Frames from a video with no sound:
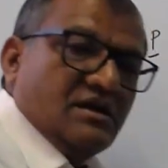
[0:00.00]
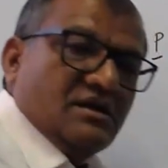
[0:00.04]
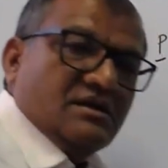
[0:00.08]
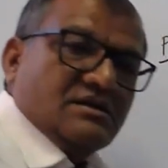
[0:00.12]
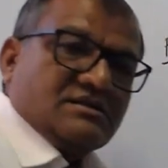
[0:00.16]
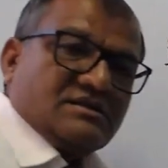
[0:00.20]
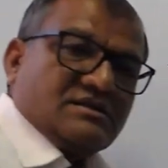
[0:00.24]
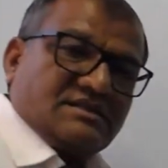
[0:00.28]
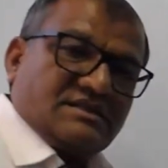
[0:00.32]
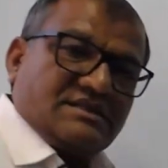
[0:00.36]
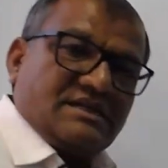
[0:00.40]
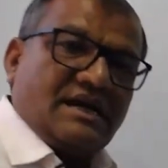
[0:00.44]

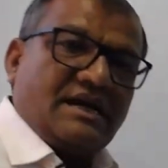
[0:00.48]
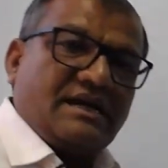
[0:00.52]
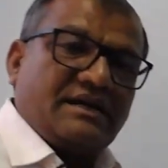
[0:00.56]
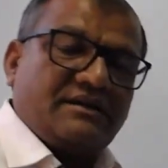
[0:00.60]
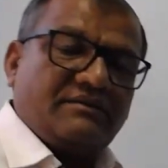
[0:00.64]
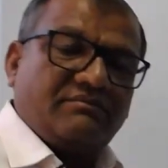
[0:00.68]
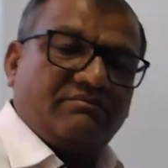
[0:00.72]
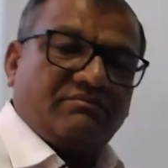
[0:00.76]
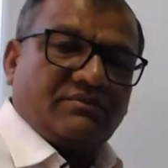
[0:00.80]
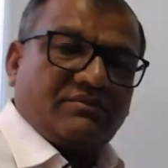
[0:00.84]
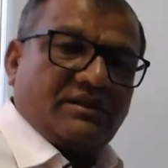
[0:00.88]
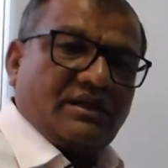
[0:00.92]
Z,
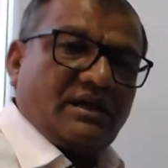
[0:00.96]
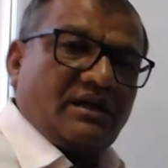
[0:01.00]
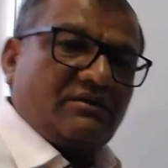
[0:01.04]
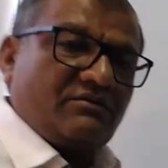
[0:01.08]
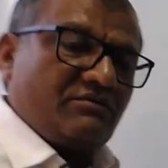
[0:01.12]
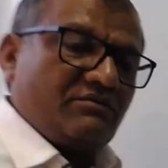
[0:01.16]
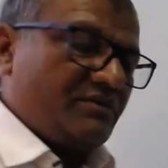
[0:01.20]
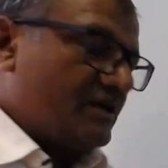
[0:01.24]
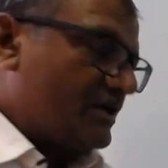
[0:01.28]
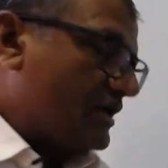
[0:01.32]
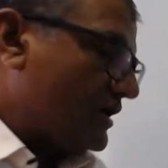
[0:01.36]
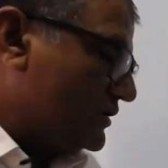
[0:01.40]
then
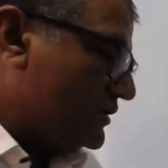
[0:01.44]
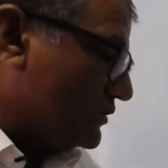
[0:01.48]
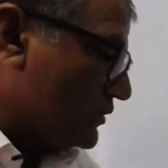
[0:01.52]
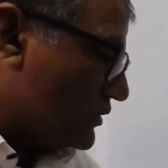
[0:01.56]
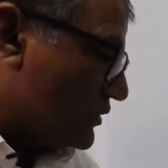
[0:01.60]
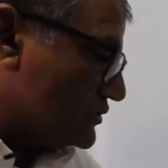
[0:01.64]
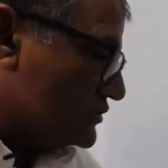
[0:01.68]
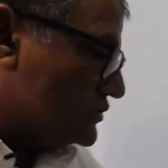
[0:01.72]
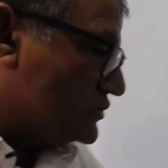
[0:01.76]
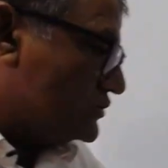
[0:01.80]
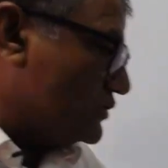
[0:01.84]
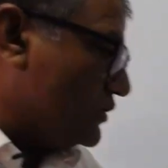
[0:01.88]
we can
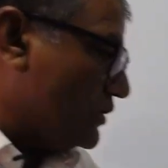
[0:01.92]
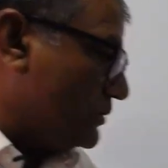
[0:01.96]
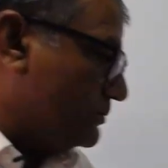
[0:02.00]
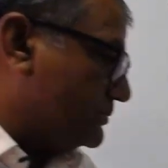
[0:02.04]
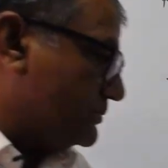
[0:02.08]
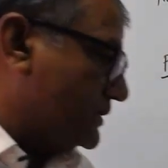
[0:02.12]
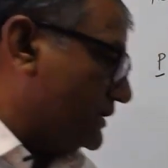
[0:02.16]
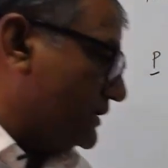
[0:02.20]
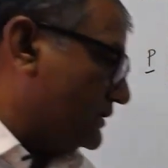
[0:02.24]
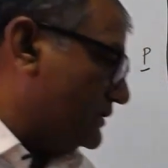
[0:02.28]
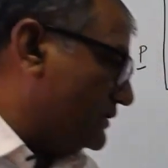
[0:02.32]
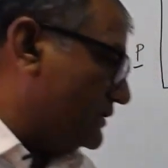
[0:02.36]
also
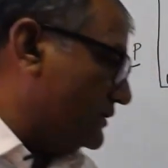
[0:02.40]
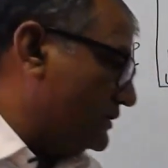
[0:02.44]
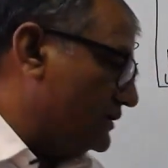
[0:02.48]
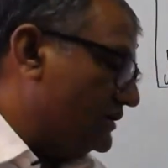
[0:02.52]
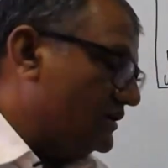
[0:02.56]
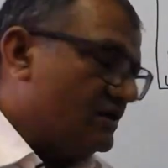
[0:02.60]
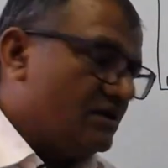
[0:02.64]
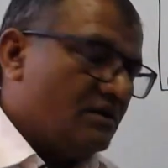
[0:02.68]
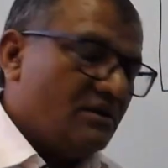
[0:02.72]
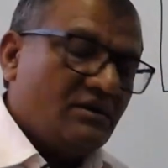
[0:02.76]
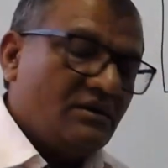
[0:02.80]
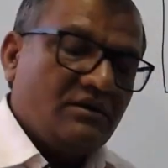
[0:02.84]
obtain the
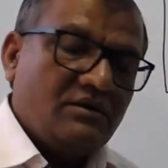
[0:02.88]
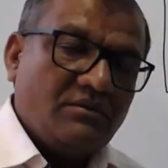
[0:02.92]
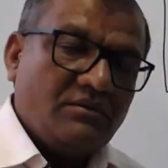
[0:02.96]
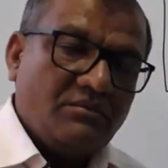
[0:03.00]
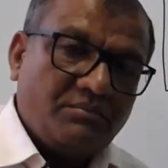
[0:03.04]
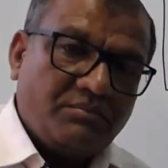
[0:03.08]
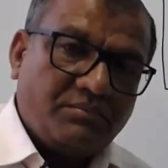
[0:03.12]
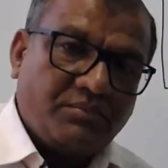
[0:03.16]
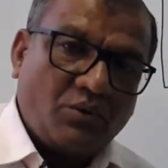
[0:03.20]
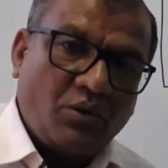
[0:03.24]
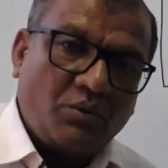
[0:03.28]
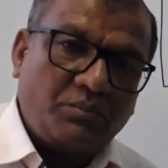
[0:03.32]

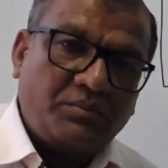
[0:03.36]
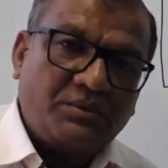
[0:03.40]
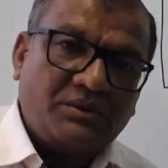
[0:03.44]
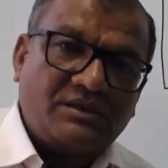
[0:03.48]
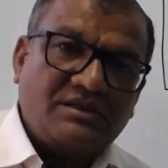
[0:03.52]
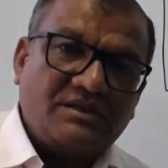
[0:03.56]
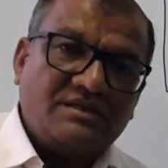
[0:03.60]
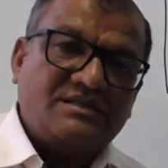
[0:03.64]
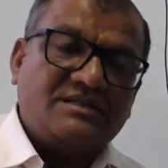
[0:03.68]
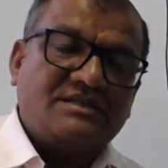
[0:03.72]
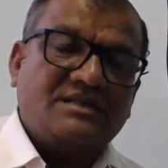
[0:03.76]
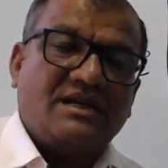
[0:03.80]

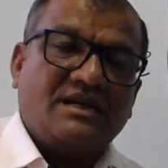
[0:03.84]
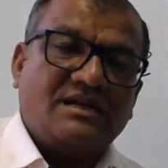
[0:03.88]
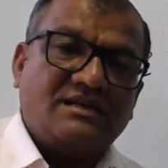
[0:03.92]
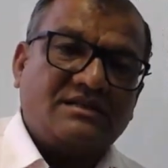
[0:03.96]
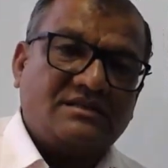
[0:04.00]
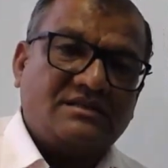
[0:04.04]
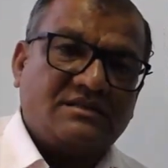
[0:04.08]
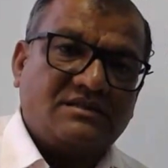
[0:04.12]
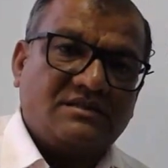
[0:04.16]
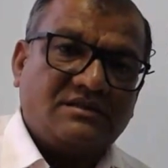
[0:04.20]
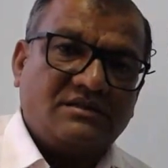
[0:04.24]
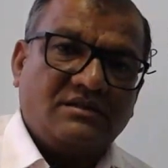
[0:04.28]
property
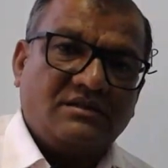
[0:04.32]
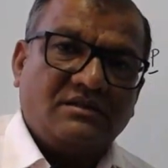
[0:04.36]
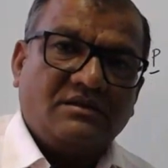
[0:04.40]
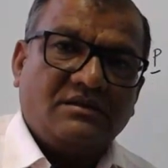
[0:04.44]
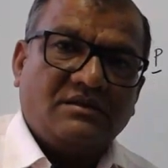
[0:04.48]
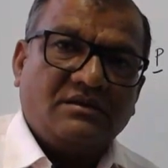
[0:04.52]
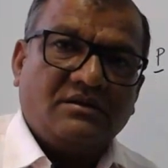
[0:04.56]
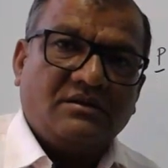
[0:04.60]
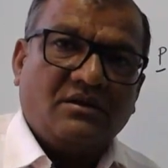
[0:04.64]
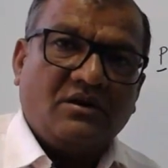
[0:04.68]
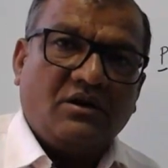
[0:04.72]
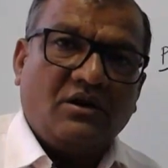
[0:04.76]
change
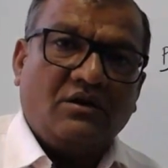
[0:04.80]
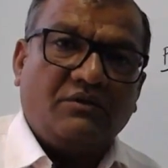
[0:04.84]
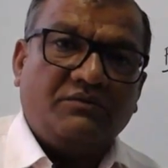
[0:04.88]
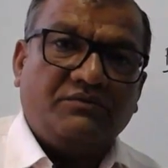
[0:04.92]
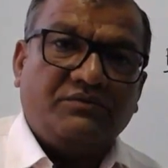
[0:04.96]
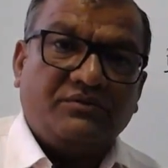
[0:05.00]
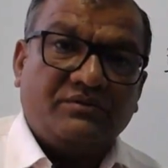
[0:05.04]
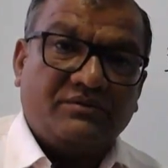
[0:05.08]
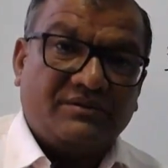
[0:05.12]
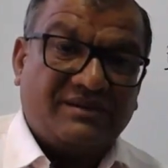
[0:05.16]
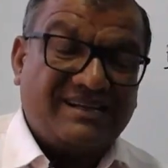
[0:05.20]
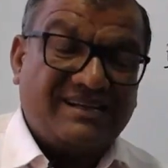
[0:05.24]
of
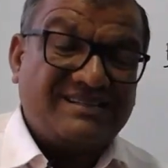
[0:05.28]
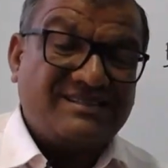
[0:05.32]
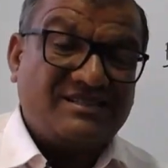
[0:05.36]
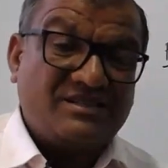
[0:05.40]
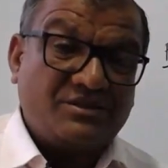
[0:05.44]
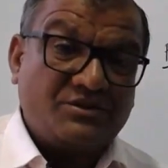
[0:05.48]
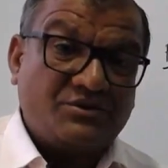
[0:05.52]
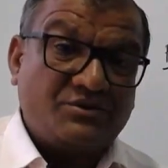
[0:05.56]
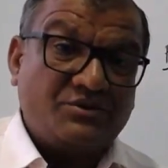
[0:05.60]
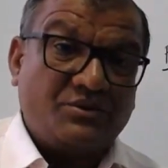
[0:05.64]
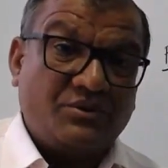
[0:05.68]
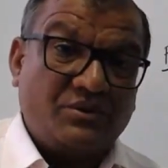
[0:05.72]

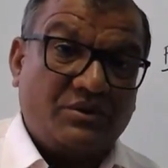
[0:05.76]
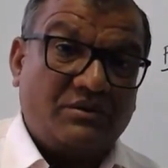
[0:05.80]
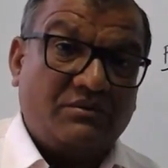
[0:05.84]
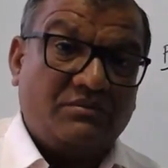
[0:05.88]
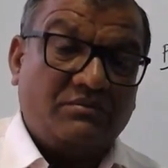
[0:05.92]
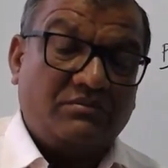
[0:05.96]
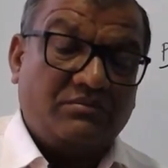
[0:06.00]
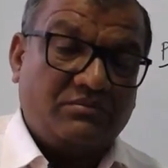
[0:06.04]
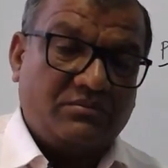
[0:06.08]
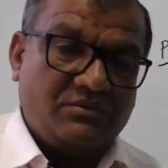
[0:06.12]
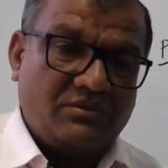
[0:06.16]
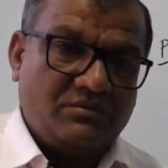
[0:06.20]
residual
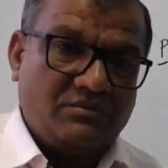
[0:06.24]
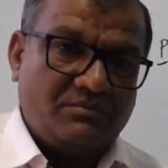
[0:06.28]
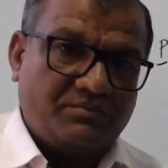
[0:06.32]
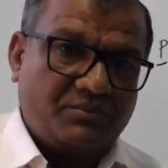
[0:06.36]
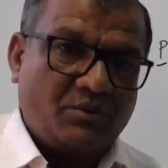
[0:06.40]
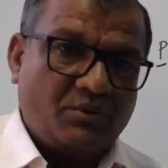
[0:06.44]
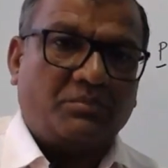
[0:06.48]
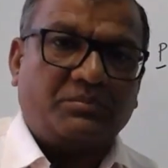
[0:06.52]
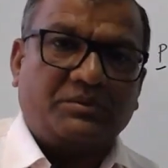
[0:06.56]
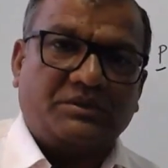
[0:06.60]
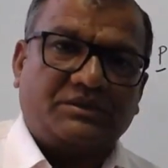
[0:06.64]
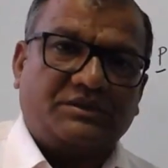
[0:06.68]

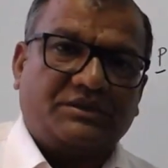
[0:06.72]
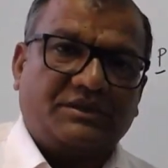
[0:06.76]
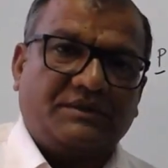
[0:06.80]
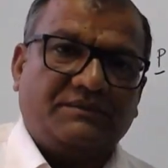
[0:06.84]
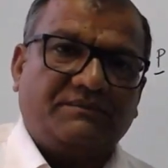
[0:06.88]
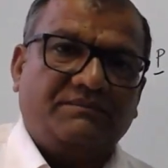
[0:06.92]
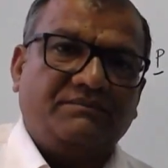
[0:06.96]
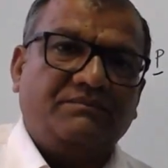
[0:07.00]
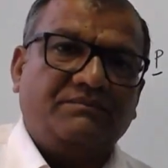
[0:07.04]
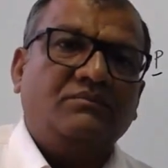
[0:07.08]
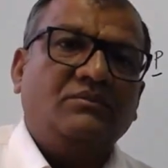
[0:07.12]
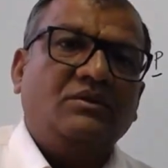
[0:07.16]
property.
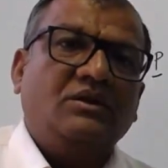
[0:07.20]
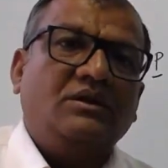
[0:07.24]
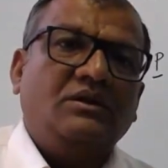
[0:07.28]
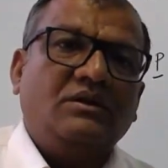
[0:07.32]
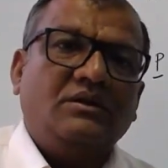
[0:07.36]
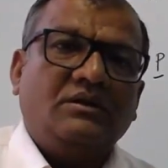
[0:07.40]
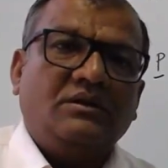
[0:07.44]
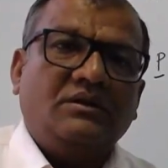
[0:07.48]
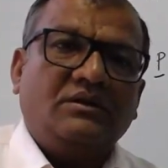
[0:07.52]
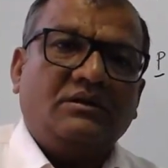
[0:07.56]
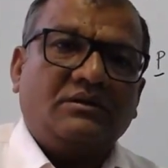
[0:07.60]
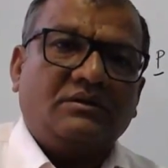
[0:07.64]

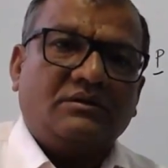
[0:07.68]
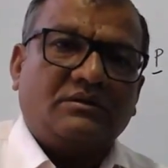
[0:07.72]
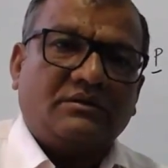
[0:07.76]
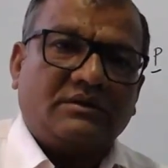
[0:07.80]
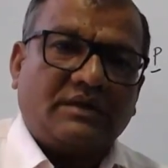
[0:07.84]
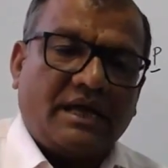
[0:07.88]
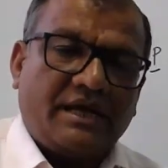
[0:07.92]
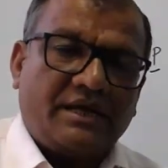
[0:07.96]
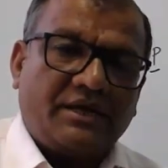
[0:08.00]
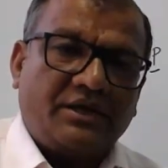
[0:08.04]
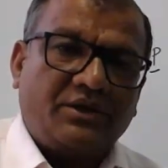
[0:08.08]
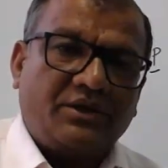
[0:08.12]

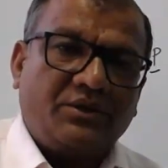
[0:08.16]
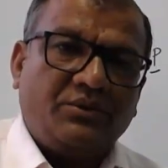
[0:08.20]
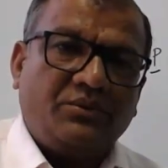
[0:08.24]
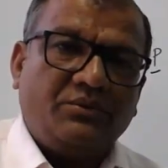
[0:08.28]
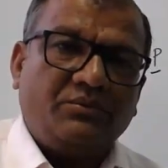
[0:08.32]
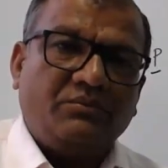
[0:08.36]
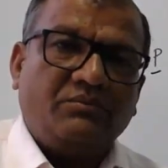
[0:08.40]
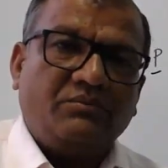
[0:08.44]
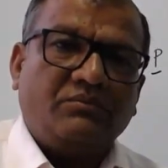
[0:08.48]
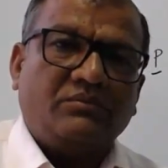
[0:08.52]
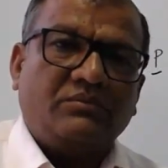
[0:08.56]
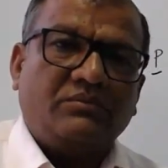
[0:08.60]
Thank you.
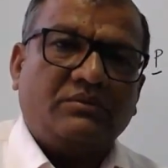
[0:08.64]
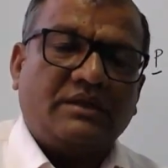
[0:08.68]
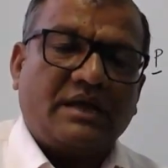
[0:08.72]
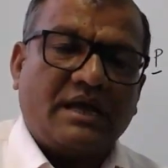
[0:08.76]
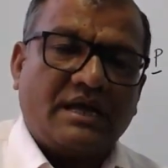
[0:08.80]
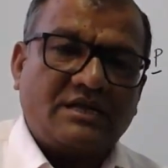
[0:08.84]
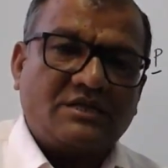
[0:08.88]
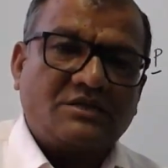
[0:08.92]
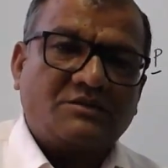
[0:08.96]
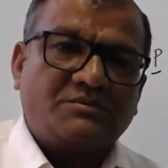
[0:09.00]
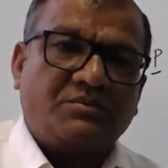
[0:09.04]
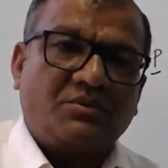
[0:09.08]

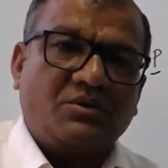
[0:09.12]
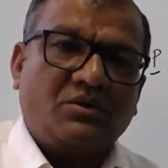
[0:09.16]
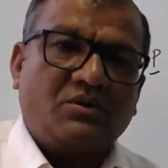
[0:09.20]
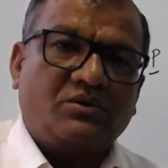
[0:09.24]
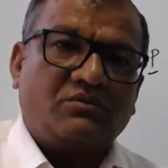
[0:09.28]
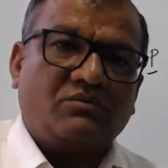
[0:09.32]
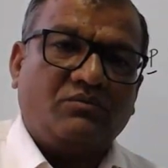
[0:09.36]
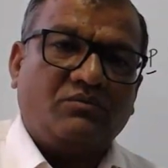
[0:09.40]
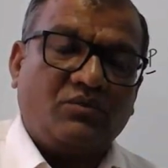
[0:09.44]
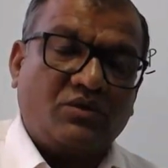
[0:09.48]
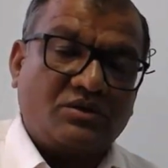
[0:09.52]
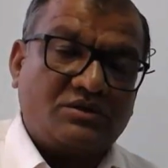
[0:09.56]
Thanks for
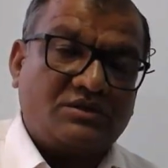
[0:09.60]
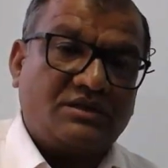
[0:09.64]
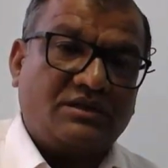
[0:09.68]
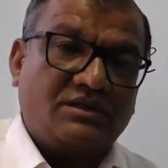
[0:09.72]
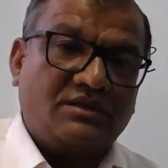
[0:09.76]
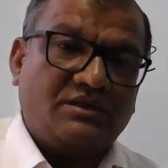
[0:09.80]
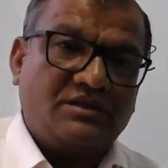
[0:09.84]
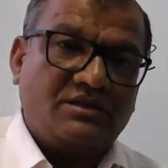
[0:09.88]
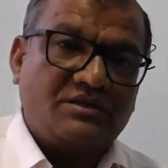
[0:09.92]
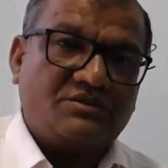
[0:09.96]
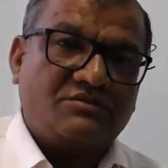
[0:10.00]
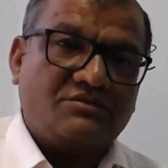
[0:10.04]
watching
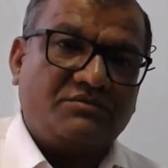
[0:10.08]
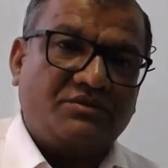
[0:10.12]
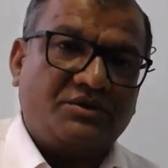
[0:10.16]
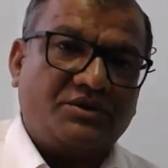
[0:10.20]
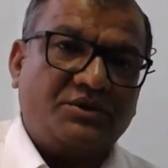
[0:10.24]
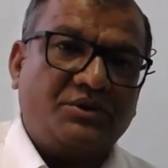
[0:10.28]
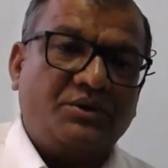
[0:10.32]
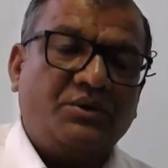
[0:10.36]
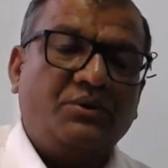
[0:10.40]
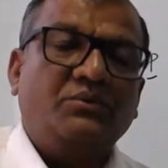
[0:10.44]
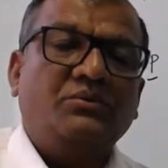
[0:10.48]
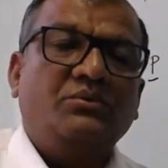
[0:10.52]
this
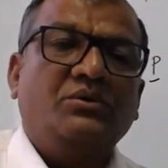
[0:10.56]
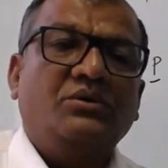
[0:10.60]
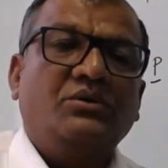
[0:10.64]
video.